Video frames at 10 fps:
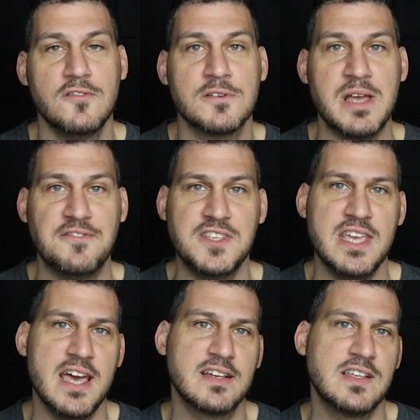from
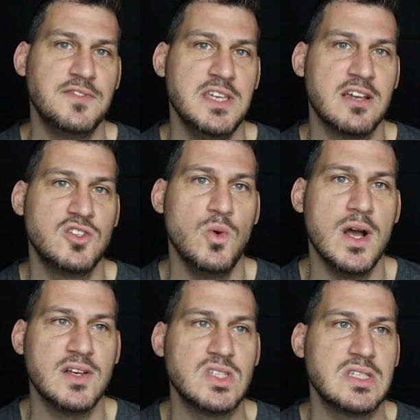FTX, FTX
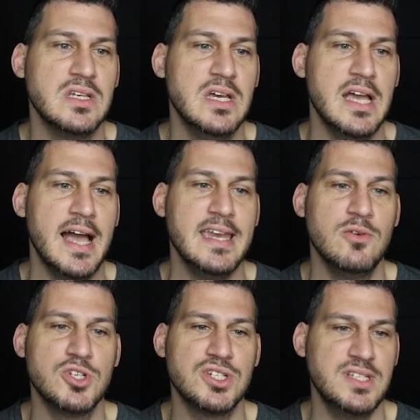US, and
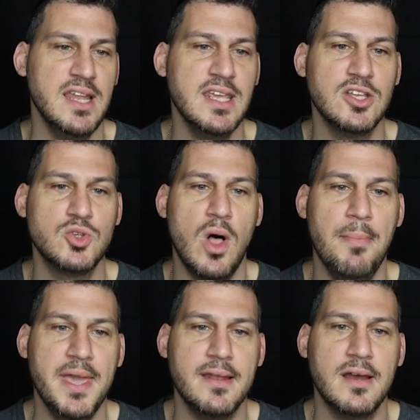he was just sending it to
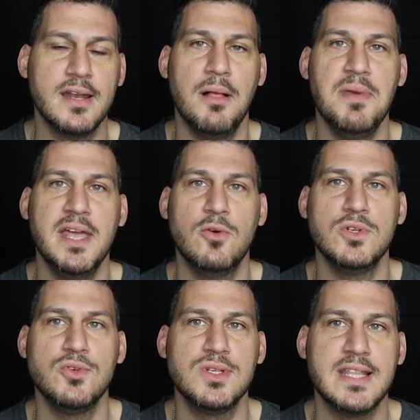Alameda. And Alameda
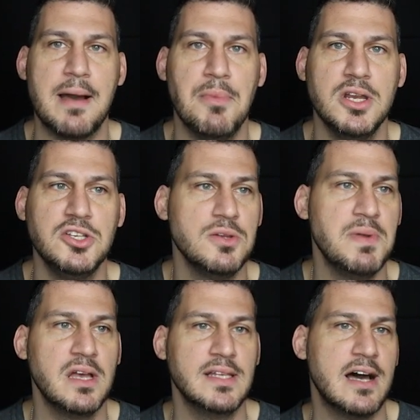was using that money to
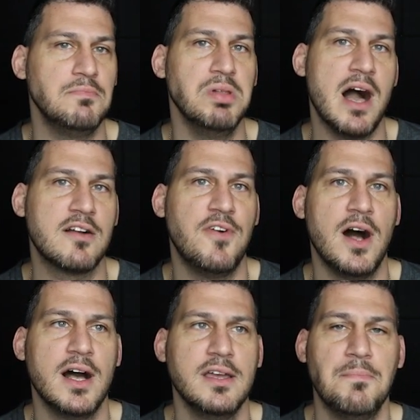bail out
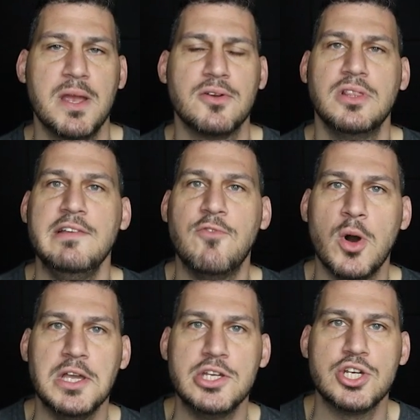BlockFi, apparently
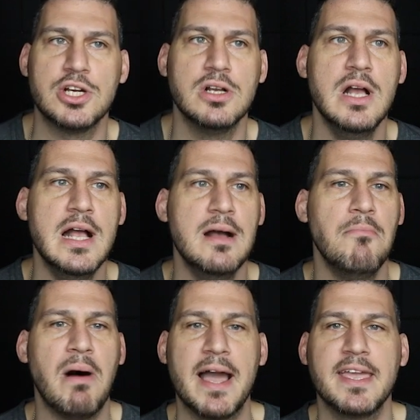Voyager,
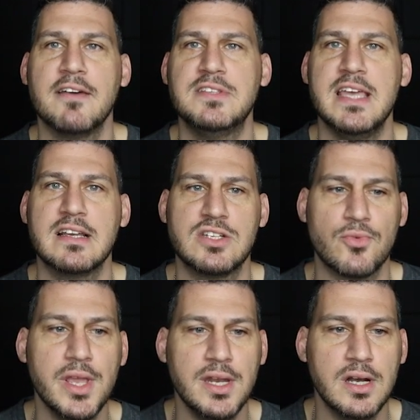buying FTX
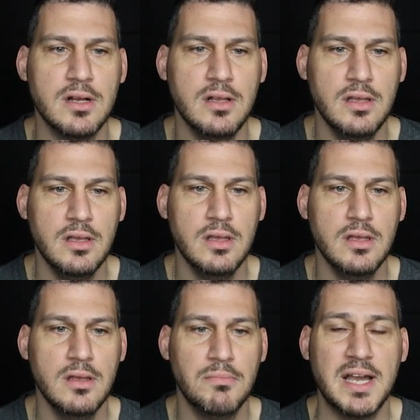Arena.
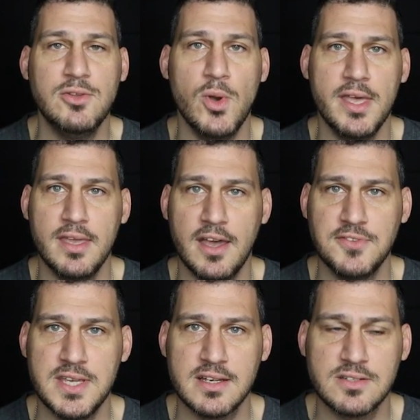By the way,
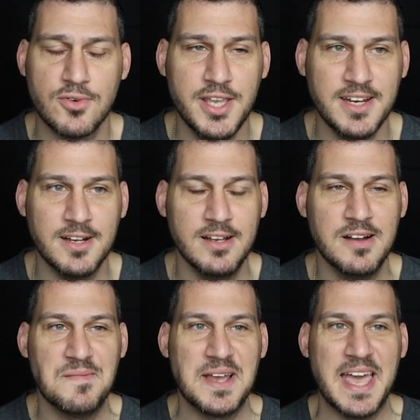FTX Arena,
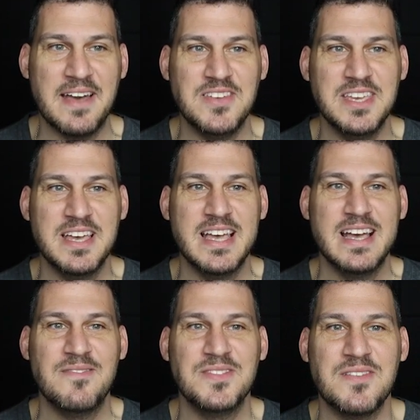Miami,
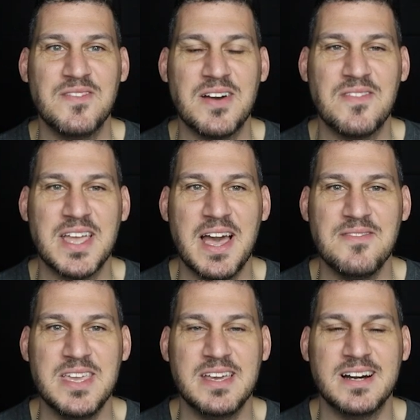the
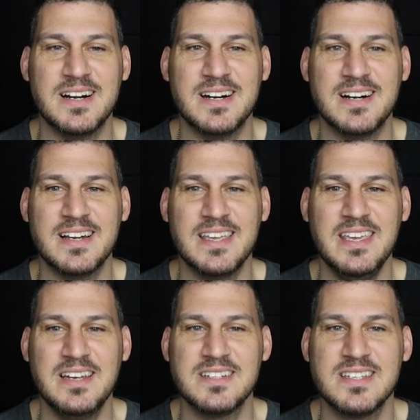Miami
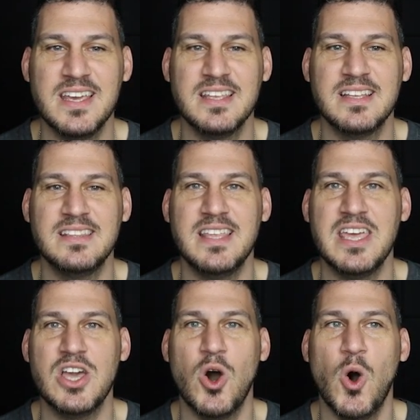Heat is saying that
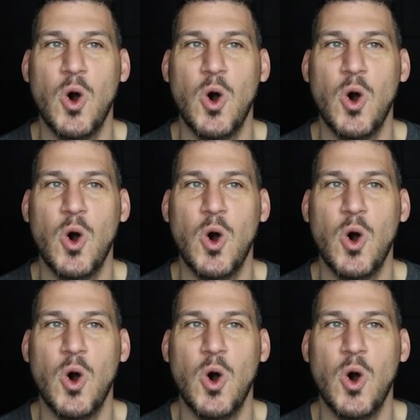they,